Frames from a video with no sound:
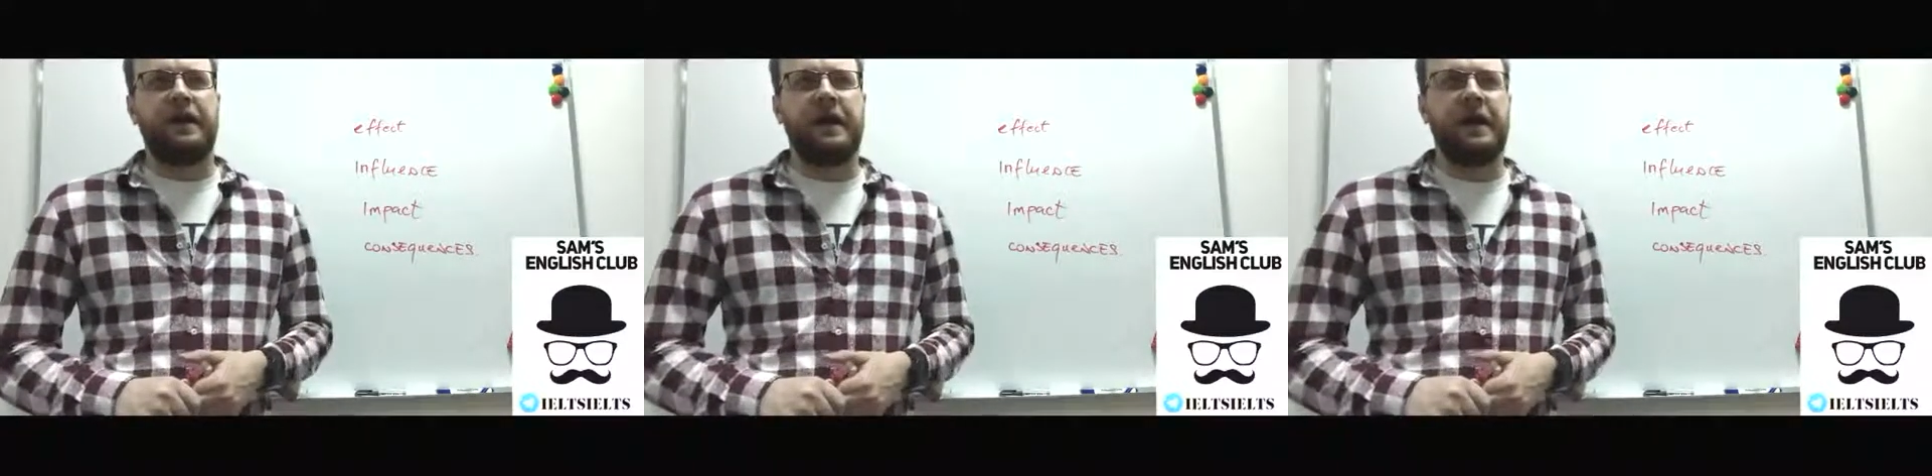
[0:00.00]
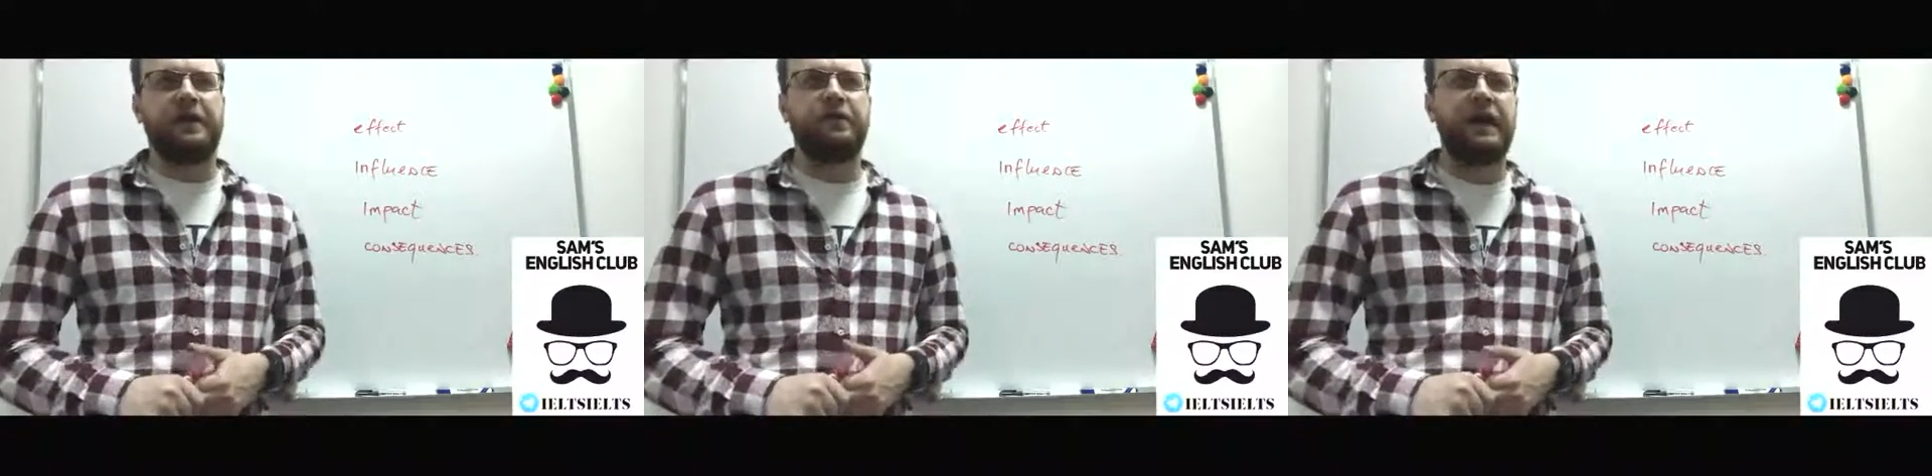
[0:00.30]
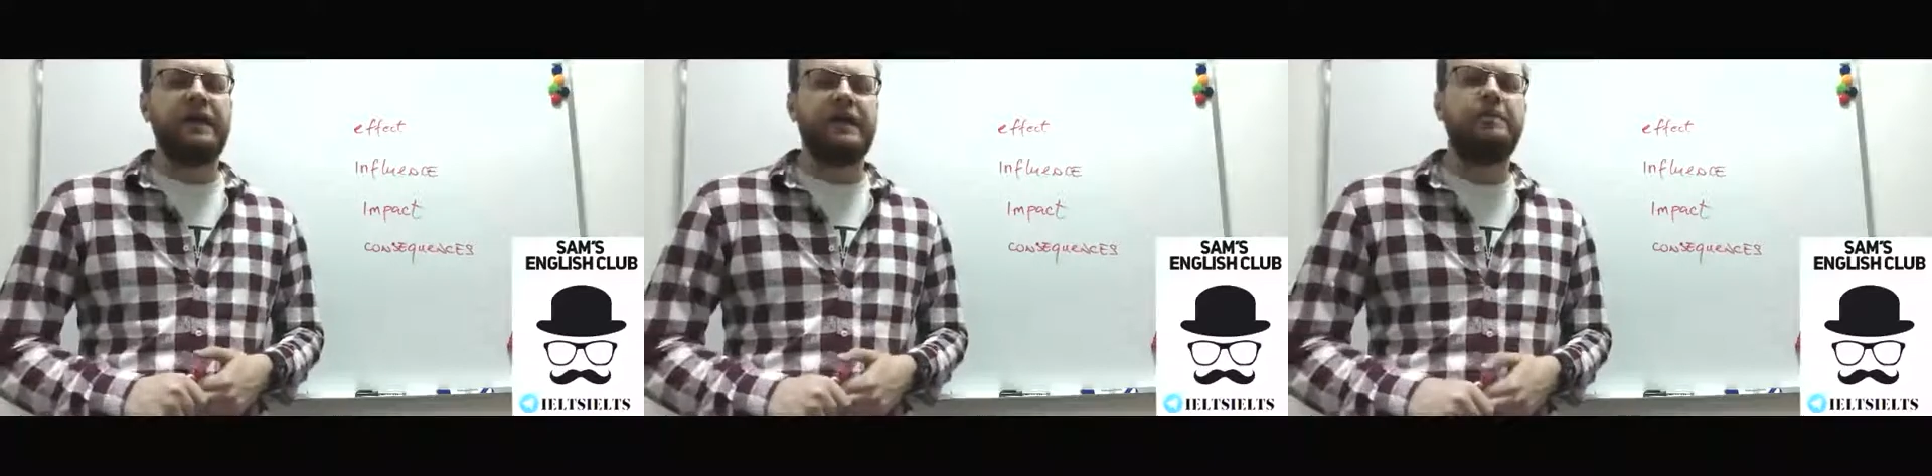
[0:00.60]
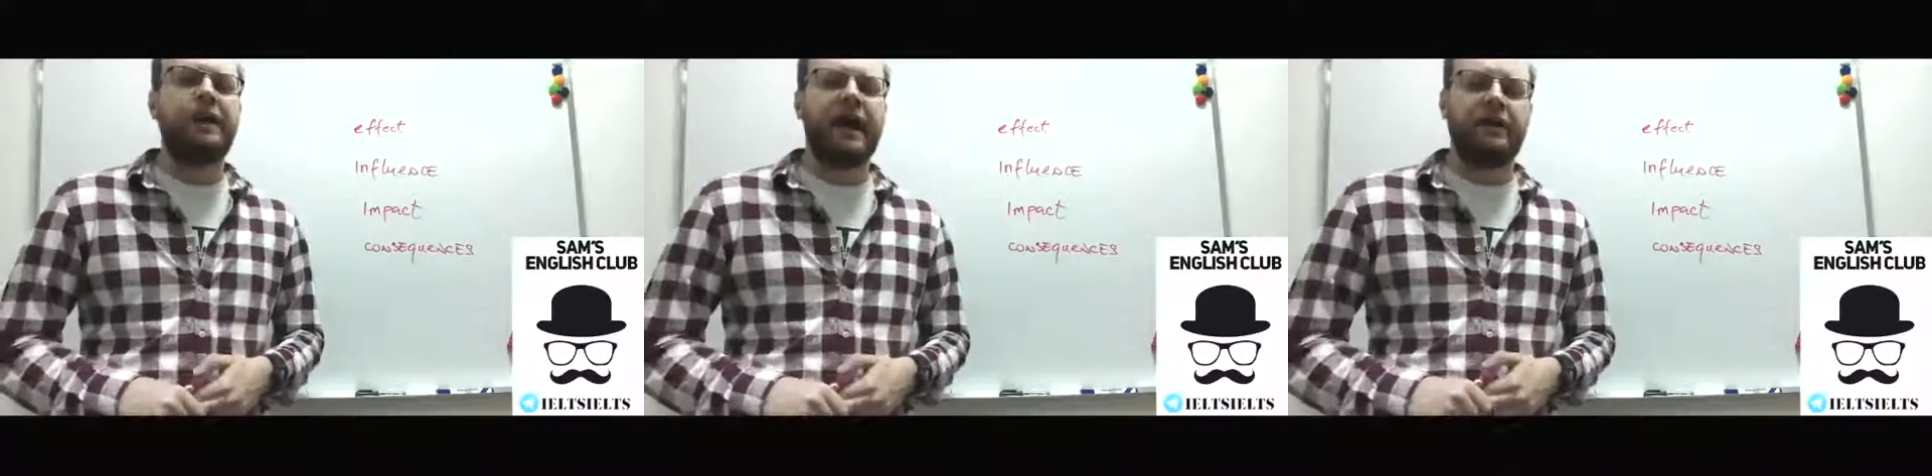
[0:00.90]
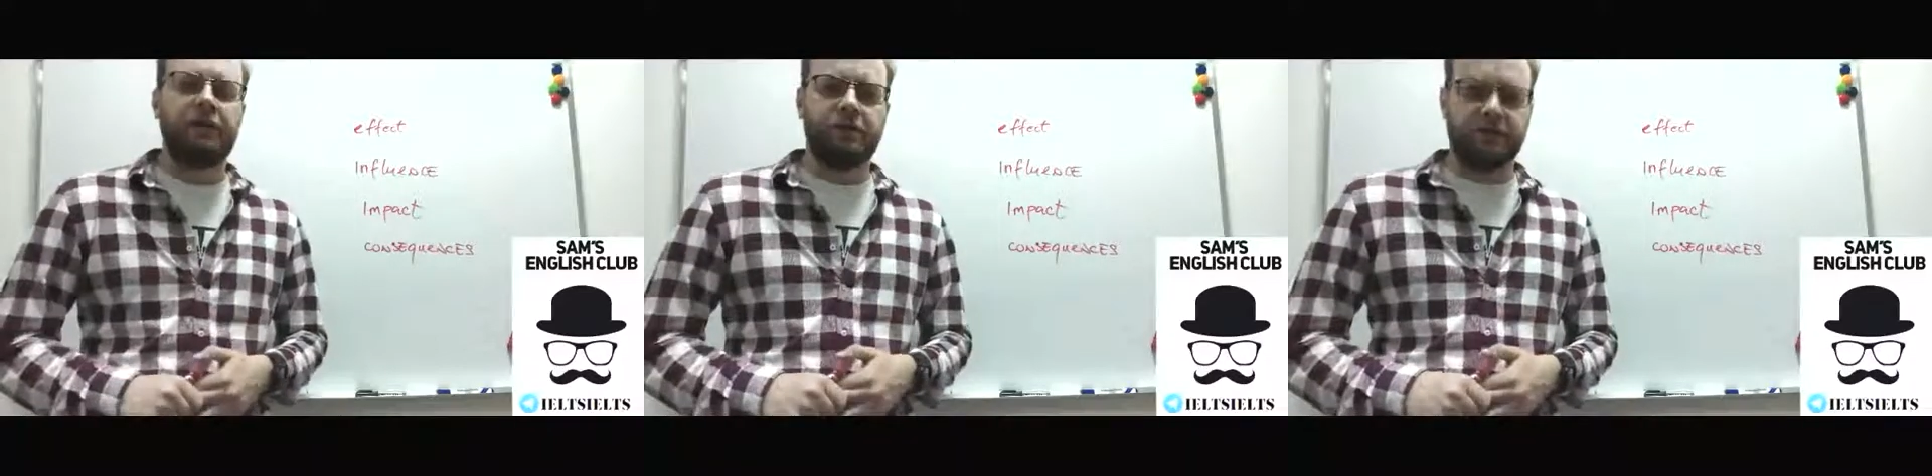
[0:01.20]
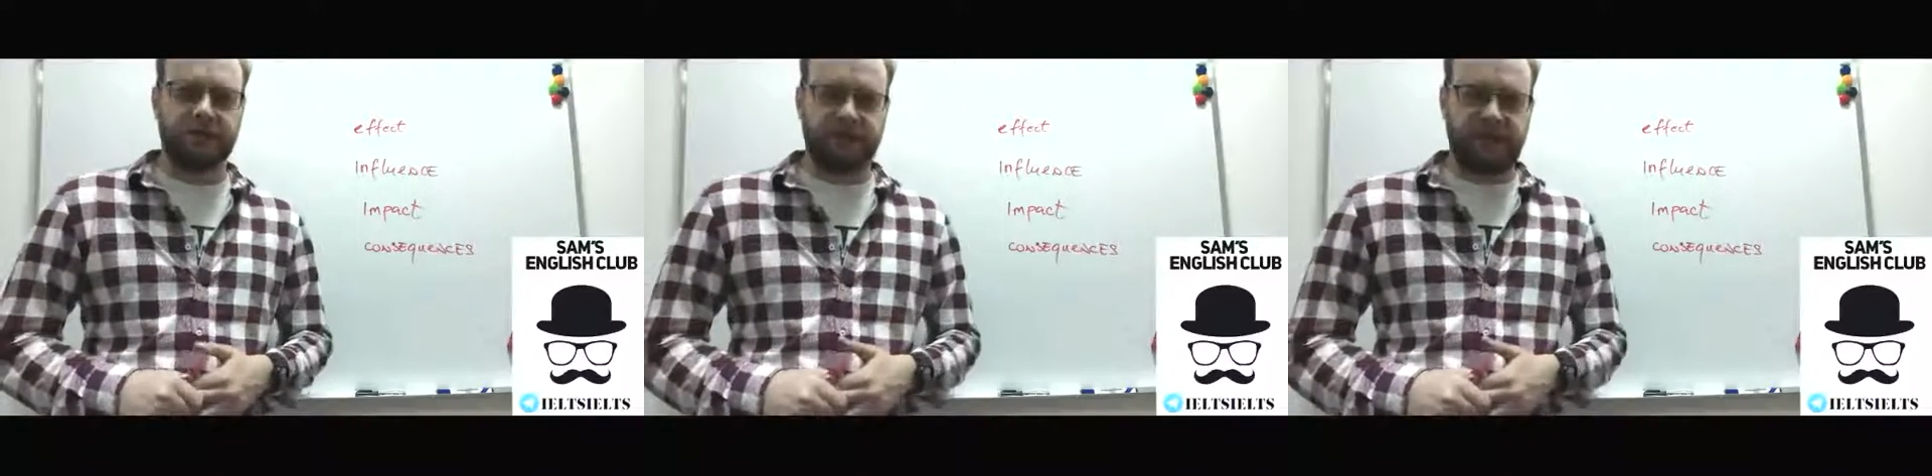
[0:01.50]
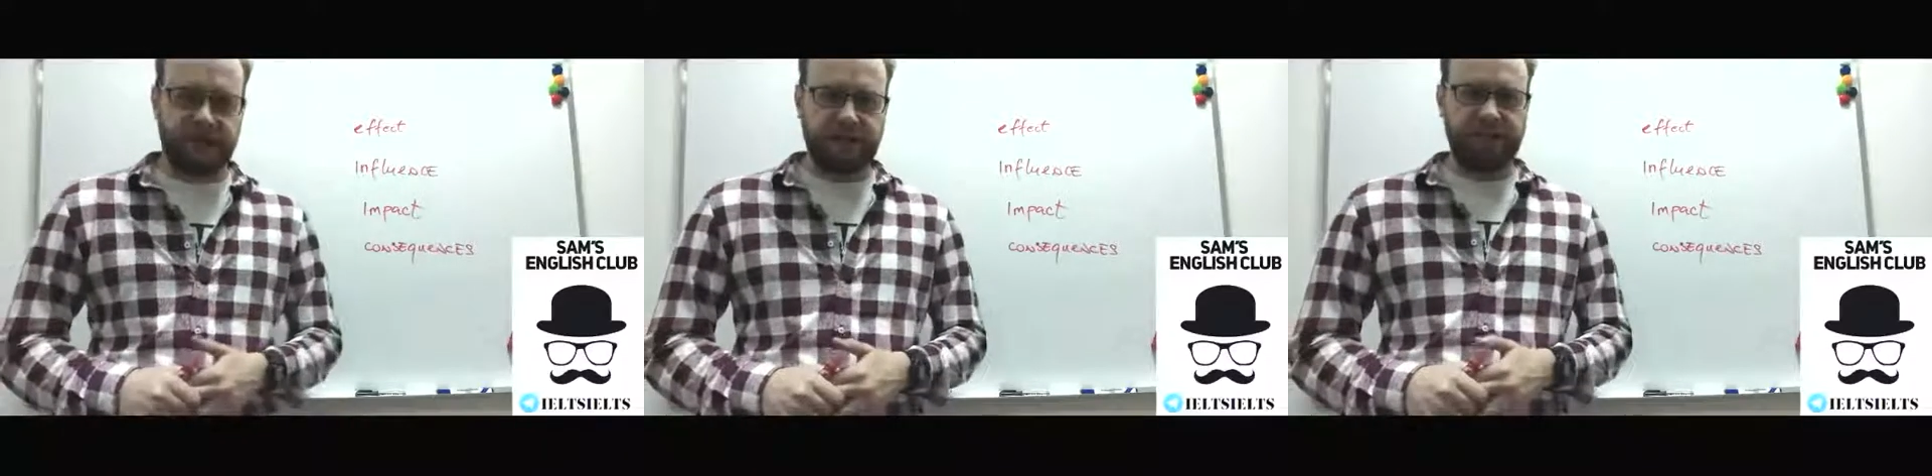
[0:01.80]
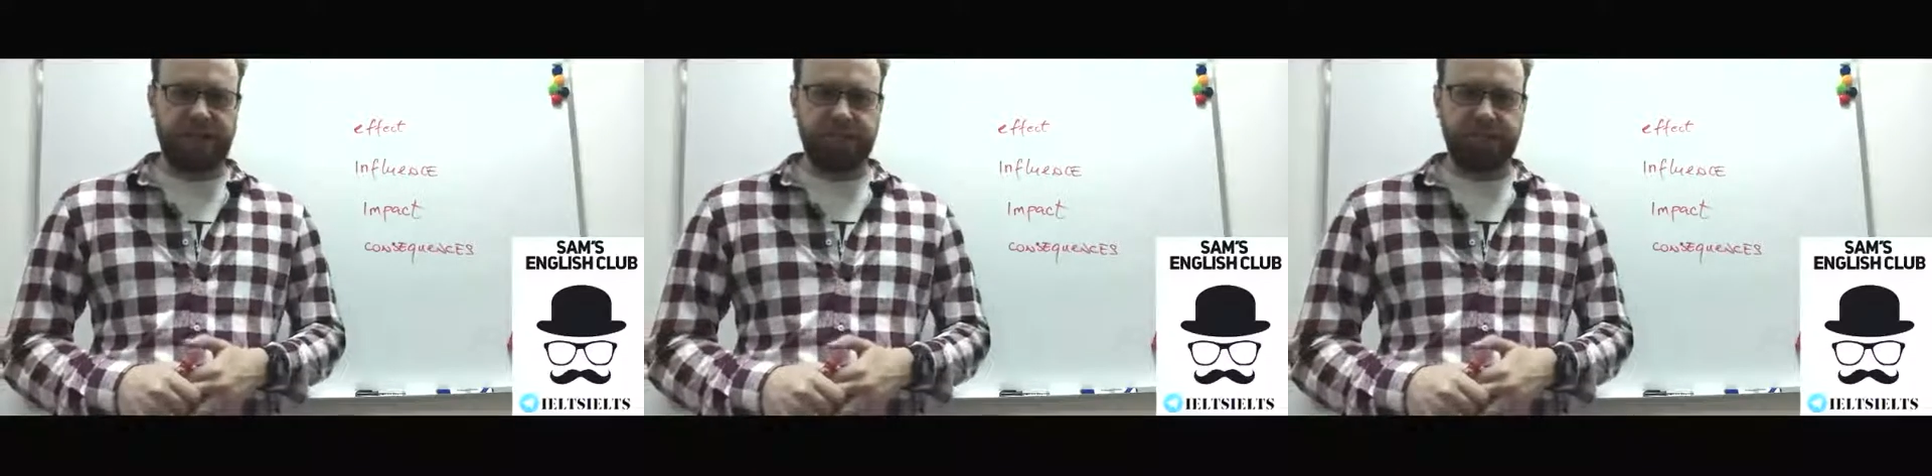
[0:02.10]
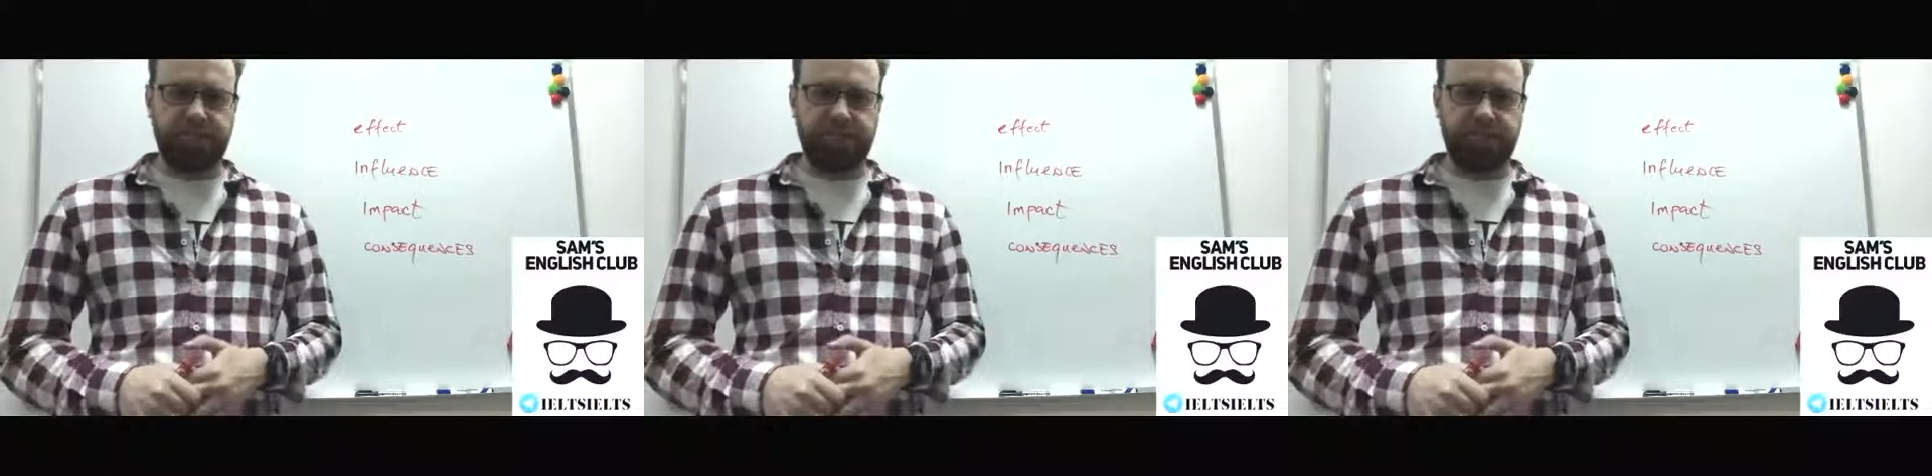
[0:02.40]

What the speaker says: a great impact on society.